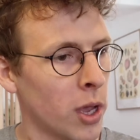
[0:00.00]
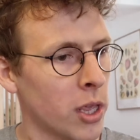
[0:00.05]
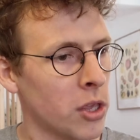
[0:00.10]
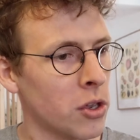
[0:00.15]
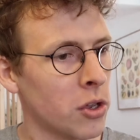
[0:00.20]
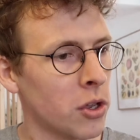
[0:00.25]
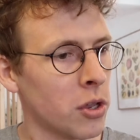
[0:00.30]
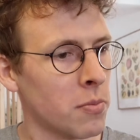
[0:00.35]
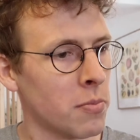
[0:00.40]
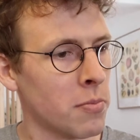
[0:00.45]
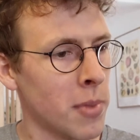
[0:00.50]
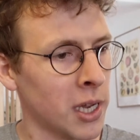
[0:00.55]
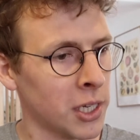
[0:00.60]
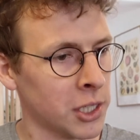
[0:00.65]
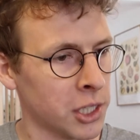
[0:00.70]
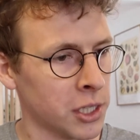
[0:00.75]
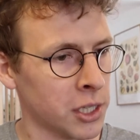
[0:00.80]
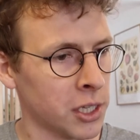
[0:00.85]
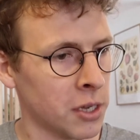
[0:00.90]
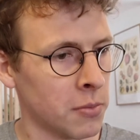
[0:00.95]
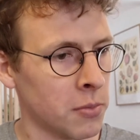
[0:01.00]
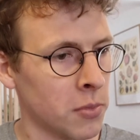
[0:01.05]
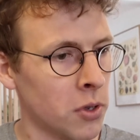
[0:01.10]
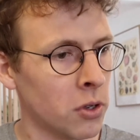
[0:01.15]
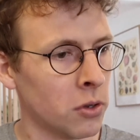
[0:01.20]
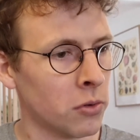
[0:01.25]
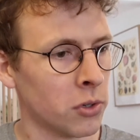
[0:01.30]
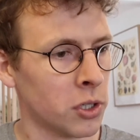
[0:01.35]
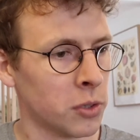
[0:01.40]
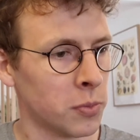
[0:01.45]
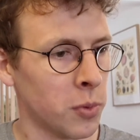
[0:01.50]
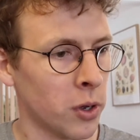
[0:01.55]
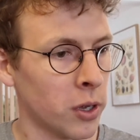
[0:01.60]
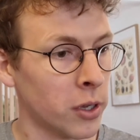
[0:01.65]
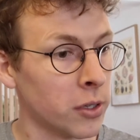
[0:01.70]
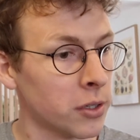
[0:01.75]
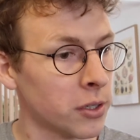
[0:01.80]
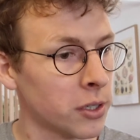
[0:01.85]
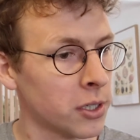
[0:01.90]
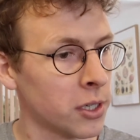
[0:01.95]
you can measure the immune
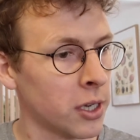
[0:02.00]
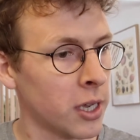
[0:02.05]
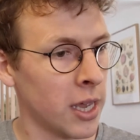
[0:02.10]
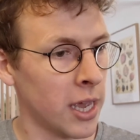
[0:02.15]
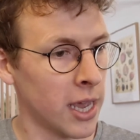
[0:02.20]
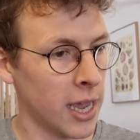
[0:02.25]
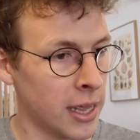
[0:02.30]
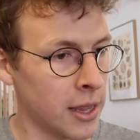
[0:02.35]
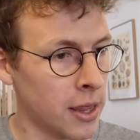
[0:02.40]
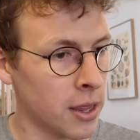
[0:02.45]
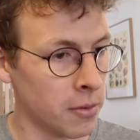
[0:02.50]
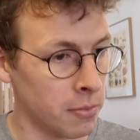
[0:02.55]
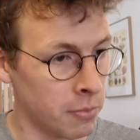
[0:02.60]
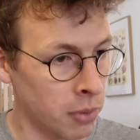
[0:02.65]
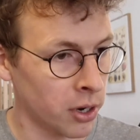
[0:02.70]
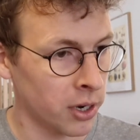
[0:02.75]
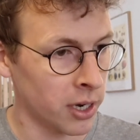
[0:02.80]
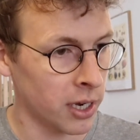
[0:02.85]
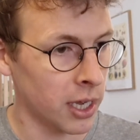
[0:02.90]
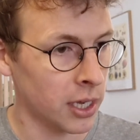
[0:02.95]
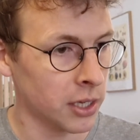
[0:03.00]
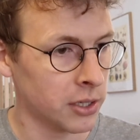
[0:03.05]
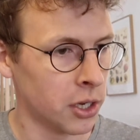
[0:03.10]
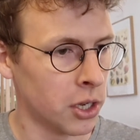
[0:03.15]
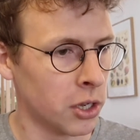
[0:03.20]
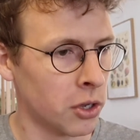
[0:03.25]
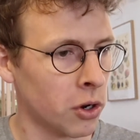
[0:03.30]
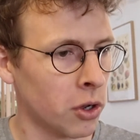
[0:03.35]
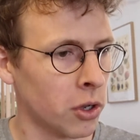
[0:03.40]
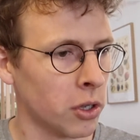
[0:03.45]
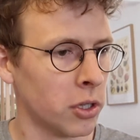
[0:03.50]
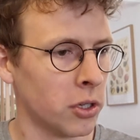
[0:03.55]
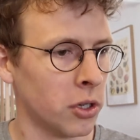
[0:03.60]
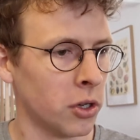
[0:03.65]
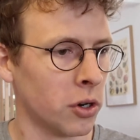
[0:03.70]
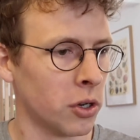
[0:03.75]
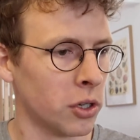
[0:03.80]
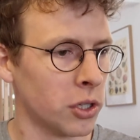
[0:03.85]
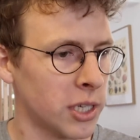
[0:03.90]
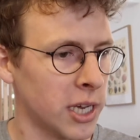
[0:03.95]
response in the body. So you're
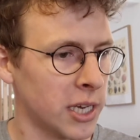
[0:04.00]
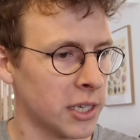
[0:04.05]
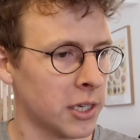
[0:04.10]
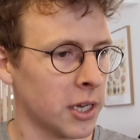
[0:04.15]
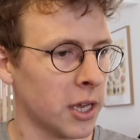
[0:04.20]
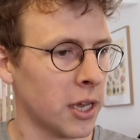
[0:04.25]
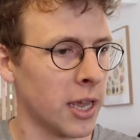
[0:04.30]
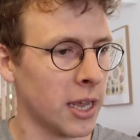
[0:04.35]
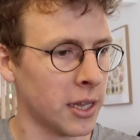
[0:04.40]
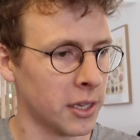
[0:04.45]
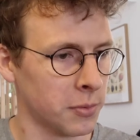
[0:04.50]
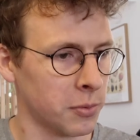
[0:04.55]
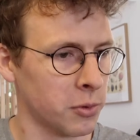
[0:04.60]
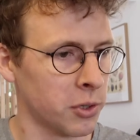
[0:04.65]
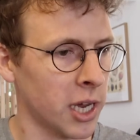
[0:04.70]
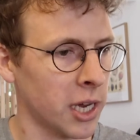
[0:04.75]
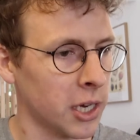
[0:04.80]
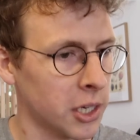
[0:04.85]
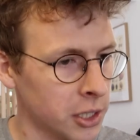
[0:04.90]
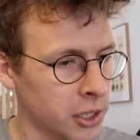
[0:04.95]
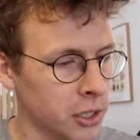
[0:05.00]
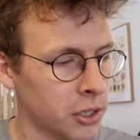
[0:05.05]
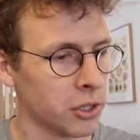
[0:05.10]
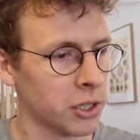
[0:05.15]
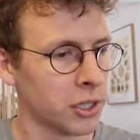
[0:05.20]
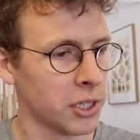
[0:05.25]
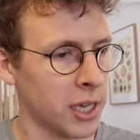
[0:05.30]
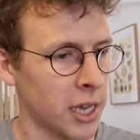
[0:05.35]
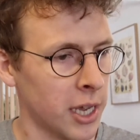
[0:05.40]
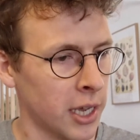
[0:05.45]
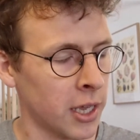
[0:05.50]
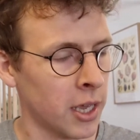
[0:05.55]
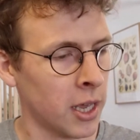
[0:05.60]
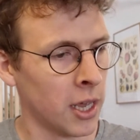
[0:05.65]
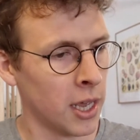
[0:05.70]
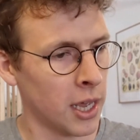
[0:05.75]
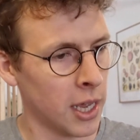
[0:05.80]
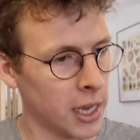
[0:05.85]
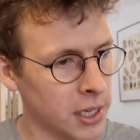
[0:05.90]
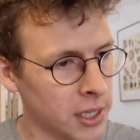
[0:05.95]
not testing against protection, you're just saying,
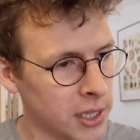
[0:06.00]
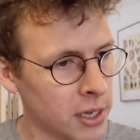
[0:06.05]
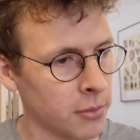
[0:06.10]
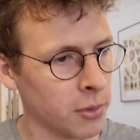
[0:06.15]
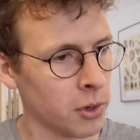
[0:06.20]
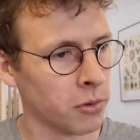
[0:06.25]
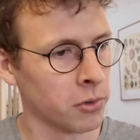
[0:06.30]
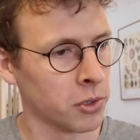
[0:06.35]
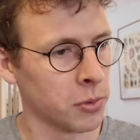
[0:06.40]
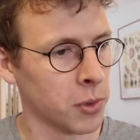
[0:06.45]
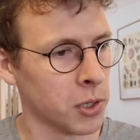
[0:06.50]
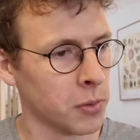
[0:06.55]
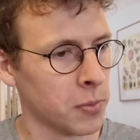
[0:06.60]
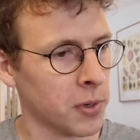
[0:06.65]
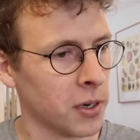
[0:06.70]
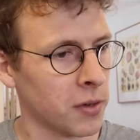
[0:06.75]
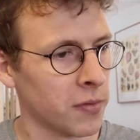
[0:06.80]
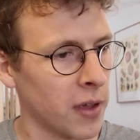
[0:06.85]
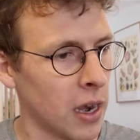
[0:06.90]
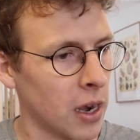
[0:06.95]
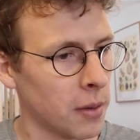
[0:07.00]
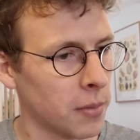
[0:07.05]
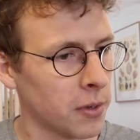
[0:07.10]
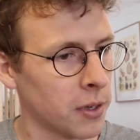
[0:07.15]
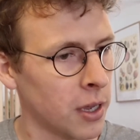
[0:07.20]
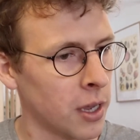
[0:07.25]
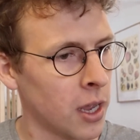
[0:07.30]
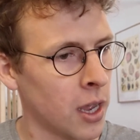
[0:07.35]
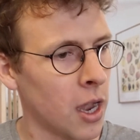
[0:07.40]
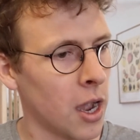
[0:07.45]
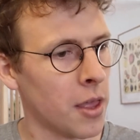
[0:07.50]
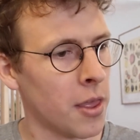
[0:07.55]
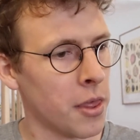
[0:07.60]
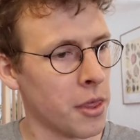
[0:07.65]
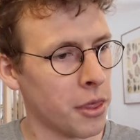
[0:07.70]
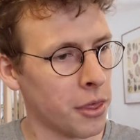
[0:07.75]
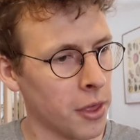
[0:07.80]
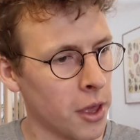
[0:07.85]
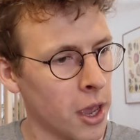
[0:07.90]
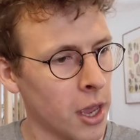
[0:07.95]
is the immune response being developed? And then
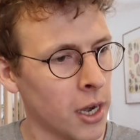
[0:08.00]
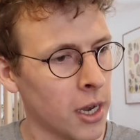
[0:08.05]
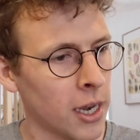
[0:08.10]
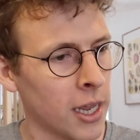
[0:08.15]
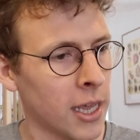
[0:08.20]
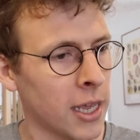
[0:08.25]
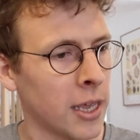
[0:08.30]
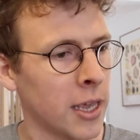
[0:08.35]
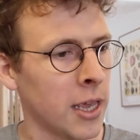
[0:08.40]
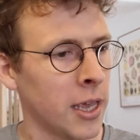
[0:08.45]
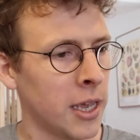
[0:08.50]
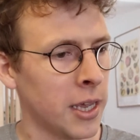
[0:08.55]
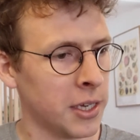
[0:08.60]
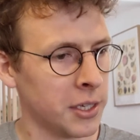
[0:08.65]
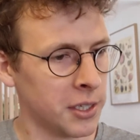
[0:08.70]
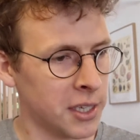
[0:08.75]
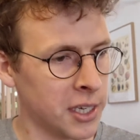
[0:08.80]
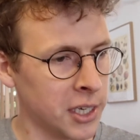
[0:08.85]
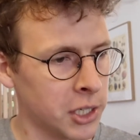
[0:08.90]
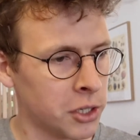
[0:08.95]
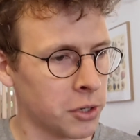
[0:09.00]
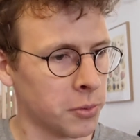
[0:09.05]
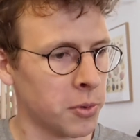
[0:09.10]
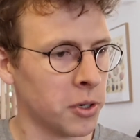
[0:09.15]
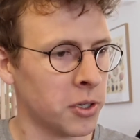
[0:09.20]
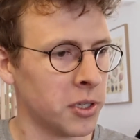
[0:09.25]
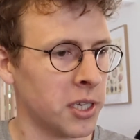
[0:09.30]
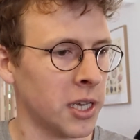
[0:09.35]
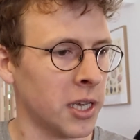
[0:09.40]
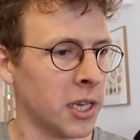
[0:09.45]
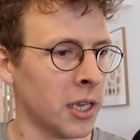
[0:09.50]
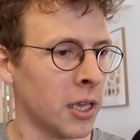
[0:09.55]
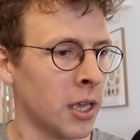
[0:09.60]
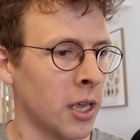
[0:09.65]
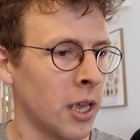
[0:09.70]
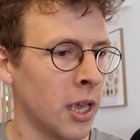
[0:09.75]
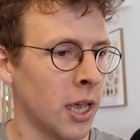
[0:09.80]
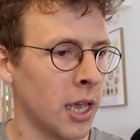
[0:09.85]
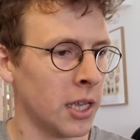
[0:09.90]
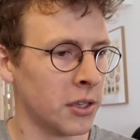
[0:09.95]
thirdly, it's distributing
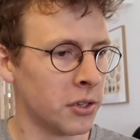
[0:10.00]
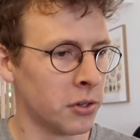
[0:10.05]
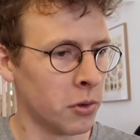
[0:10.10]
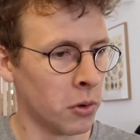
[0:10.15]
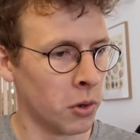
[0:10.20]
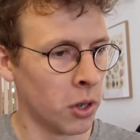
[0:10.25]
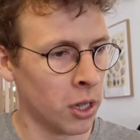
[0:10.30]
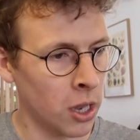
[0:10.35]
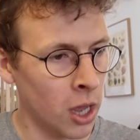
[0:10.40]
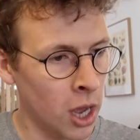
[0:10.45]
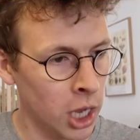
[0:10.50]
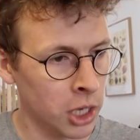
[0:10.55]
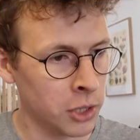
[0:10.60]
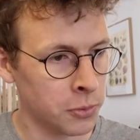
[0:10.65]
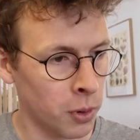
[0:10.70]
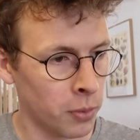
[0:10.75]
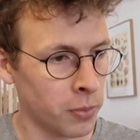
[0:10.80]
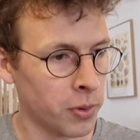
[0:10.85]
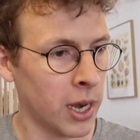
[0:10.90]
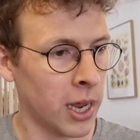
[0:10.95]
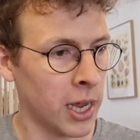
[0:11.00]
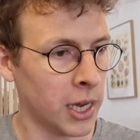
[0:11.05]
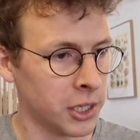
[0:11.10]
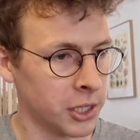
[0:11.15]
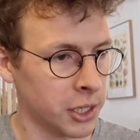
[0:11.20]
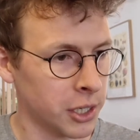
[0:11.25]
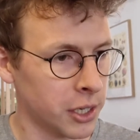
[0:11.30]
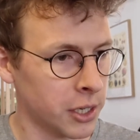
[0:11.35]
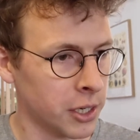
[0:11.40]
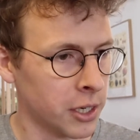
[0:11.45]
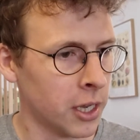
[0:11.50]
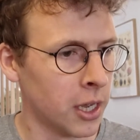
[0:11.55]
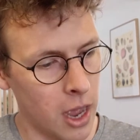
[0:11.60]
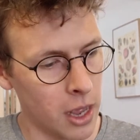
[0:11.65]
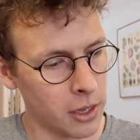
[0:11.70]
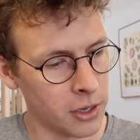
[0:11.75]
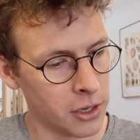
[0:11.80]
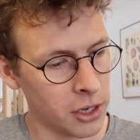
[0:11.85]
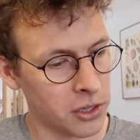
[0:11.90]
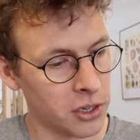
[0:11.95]
into a large population
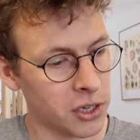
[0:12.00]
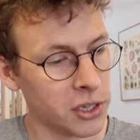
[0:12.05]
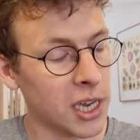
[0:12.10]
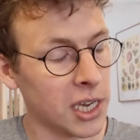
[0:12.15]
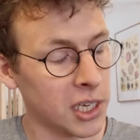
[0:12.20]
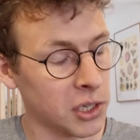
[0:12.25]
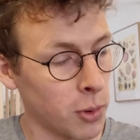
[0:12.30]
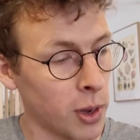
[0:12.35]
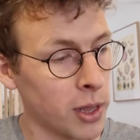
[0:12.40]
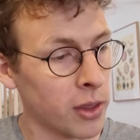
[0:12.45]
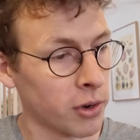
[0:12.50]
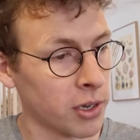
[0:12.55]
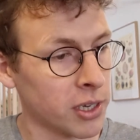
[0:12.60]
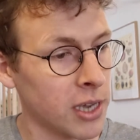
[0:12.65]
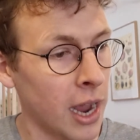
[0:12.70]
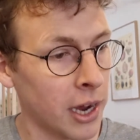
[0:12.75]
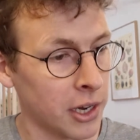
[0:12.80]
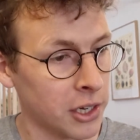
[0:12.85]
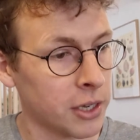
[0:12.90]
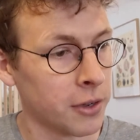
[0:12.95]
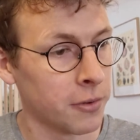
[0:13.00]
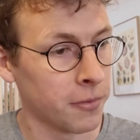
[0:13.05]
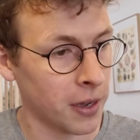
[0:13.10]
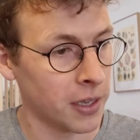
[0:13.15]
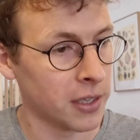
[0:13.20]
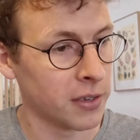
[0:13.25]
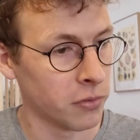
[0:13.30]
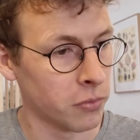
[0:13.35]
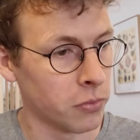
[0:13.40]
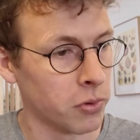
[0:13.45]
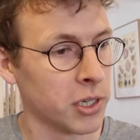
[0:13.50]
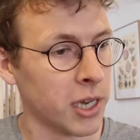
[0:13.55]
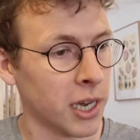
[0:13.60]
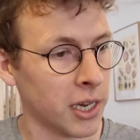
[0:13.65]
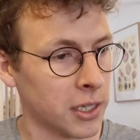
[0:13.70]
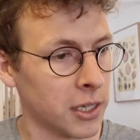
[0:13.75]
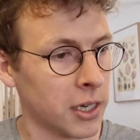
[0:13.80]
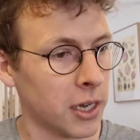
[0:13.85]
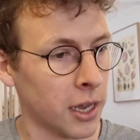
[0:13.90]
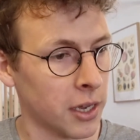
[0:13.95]
to test whether it's actually effective in
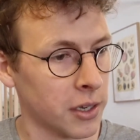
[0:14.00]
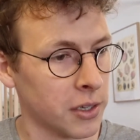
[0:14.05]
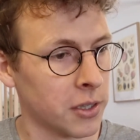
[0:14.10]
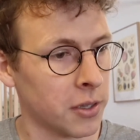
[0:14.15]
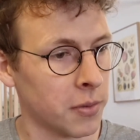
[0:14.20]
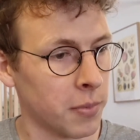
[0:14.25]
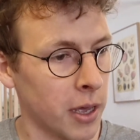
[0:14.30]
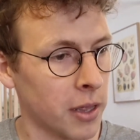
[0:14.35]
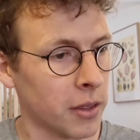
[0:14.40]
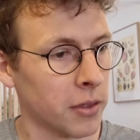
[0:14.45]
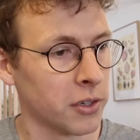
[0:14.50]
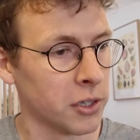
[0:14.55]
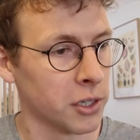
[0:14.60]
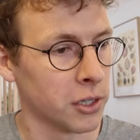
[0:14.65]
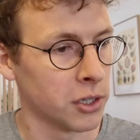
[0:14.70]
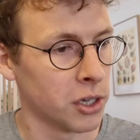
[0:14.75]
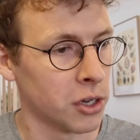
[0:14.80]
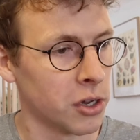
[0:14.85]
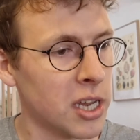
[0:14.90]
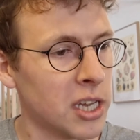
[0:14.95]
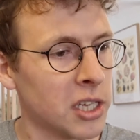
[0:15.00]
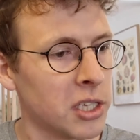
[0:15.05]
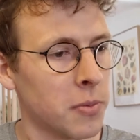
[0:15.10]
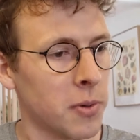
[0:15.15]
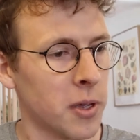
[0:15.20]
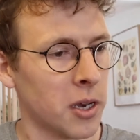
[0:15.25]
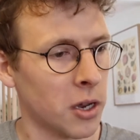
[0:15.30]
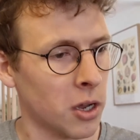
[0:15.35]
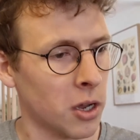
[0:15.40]
protecting against the pathogen. So it needs to be in a